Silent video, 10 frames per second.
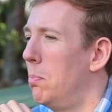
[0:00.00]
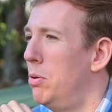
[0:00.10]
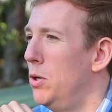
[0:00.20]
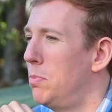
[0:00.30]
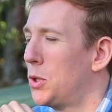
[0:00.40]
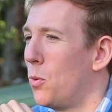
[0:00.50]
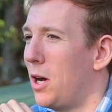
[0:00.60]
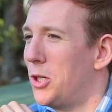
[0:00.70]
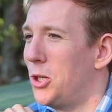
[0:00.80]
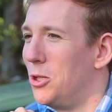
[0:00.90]
Poop
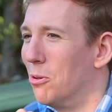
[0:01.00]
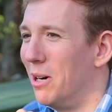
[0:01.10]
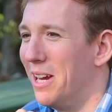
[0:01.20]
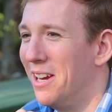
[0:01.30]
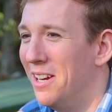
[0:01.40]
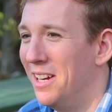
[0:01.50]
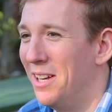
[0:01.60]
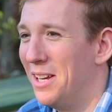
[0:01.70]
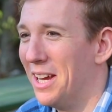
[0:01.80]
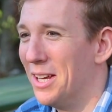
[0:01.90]
Squash Story
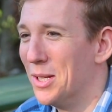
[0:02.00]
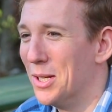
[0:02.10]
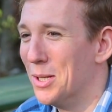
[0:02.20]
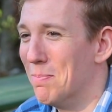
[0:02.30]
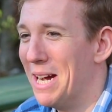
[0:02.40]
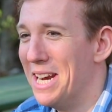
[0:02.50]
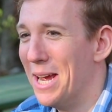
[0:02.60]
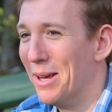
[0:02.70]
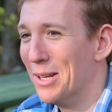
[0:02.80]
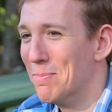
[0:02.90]
as, as, my,
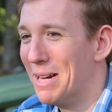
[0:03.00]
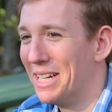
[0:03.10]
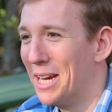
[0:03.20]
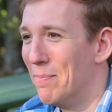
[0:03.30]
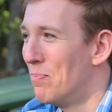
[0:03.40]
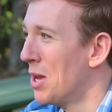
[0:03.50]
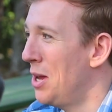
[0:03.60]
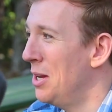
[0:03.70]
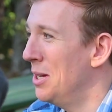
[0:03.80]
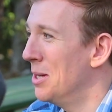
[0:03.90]
as, my, game.
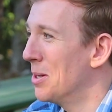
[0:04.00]
Poop